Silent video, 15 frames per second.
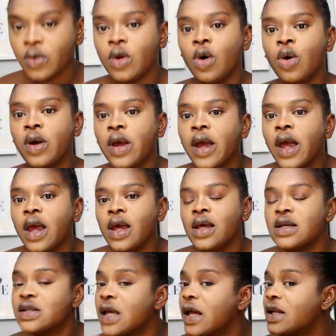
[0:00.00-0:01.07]
Okay,
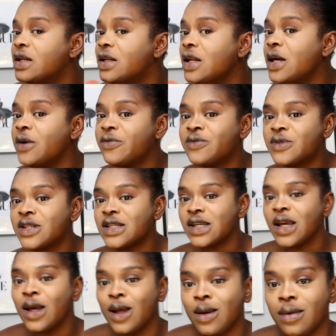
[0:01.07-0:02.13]
he said
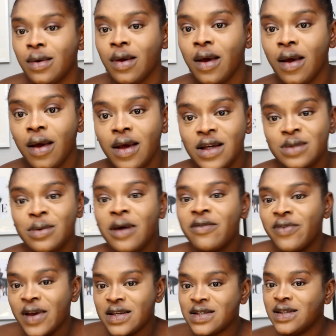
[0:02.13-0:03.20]
lifting. It's my
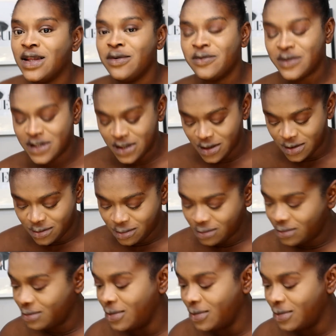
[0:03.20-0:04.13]
first lifting.